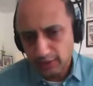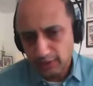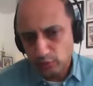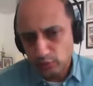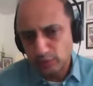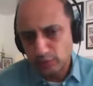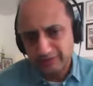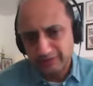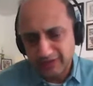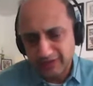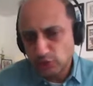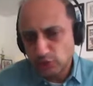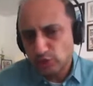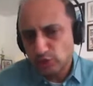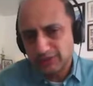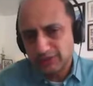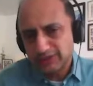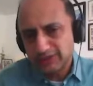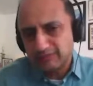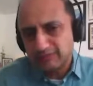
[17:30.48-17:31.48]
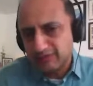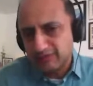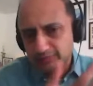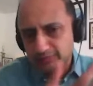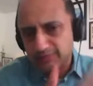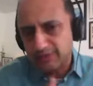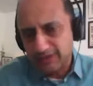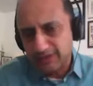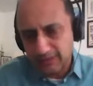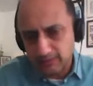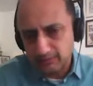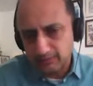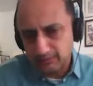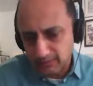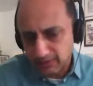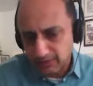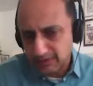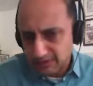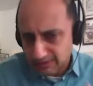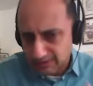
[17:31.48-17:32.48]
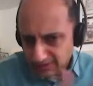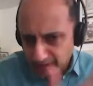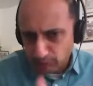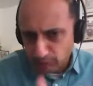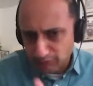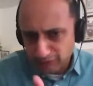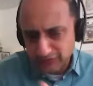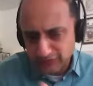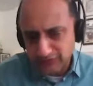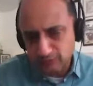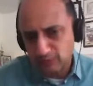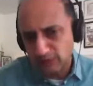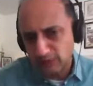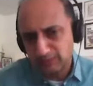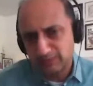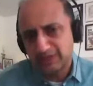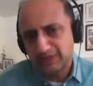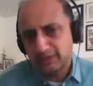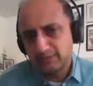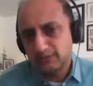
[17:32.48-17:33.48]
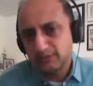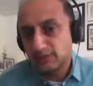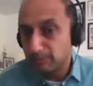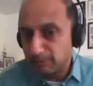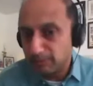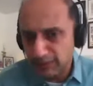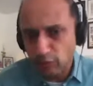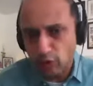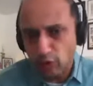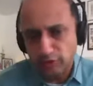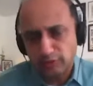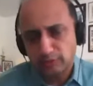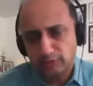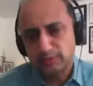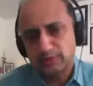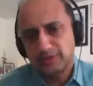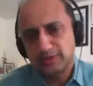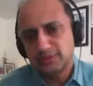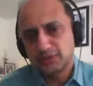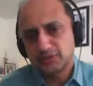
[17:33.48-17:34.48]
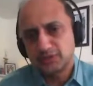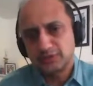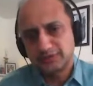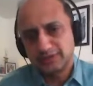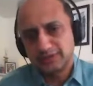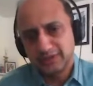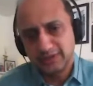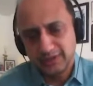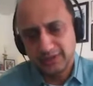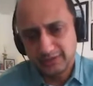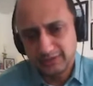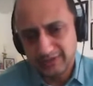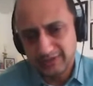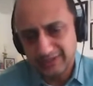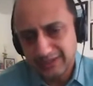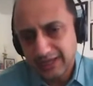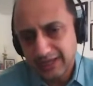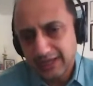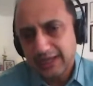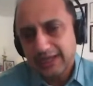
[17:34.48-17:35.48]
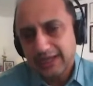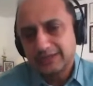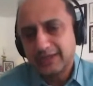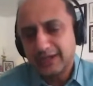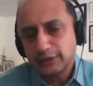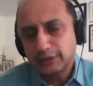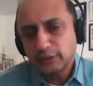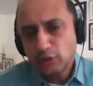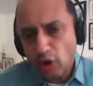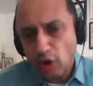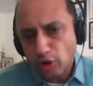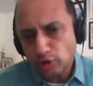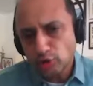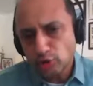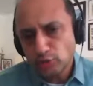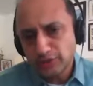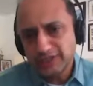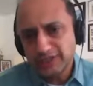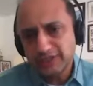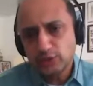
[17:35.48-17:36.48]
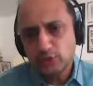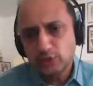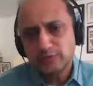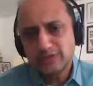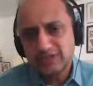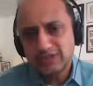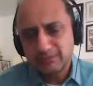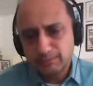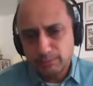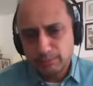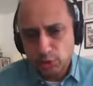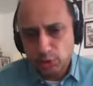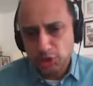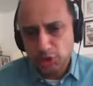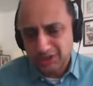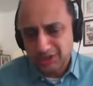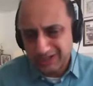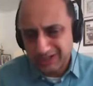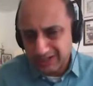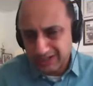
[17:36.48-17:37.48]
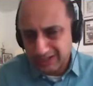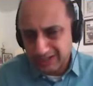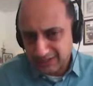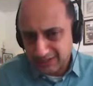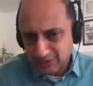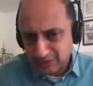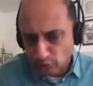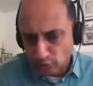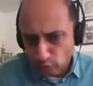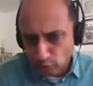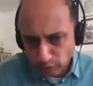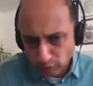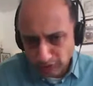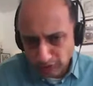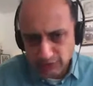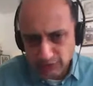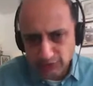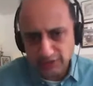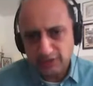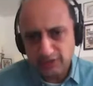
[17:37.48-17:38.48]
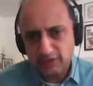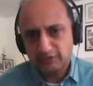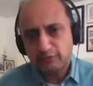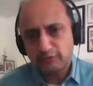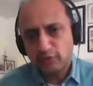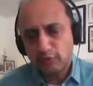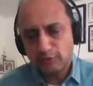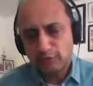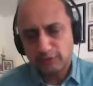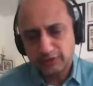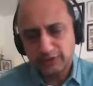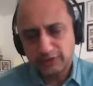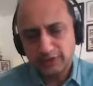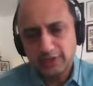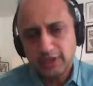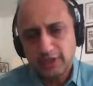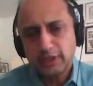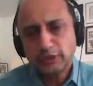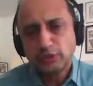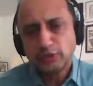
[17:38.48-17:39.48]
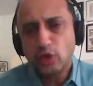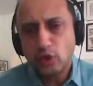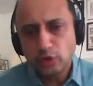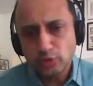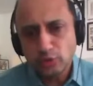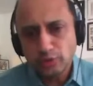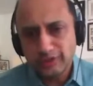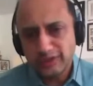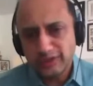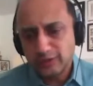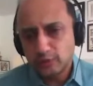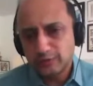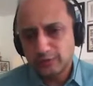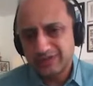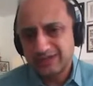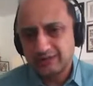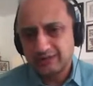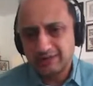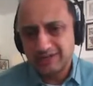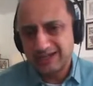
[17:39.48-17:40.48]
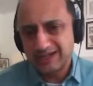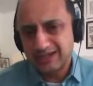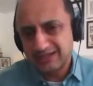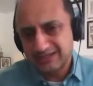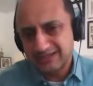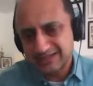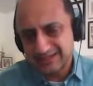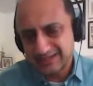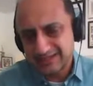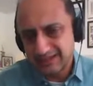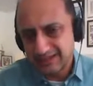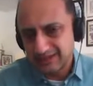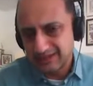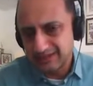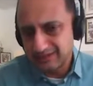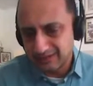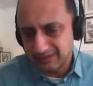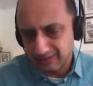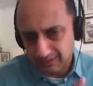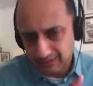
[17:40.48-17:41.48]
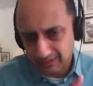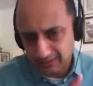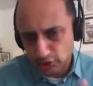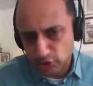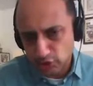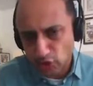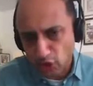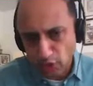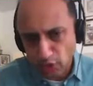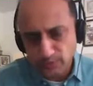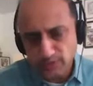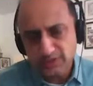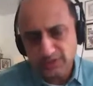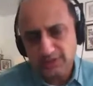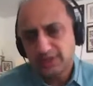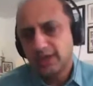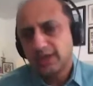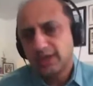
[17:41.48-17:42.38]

who eventually will become some of them will become the big entrepreneurs of the country, that not only do we push India's growth agenda forward, not only do we create skilled jobs,